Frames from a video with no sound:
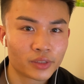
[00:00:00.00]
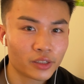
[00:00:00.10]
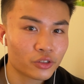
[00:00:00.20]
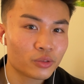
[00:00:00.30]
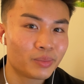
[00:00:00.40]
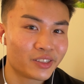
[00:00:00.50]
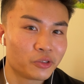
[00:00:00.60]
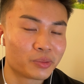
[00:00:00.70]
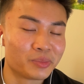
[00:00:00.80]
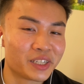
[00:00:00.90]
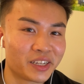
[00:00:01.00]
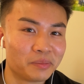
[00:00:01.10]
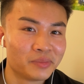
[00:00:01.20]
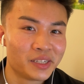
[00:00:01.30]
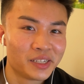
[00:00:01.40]
It also buys you some time
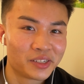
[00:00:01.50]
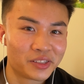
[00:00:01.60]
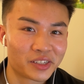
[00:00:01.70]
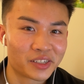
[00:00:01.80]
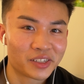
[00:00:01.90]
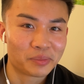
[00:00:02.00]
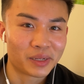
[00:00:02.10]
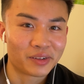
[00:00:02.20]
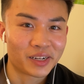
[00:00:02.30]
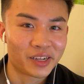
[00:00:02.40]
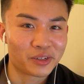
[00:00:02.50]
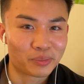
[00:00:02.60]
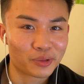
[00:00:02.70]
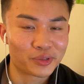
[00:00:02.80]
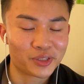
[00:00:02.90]
to think about how to
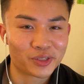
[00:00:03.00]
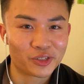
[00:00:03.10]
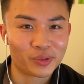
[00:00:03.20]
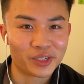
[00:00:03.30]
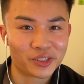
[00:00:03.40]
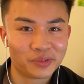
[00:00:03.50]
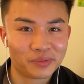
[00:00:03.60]
approach this situation.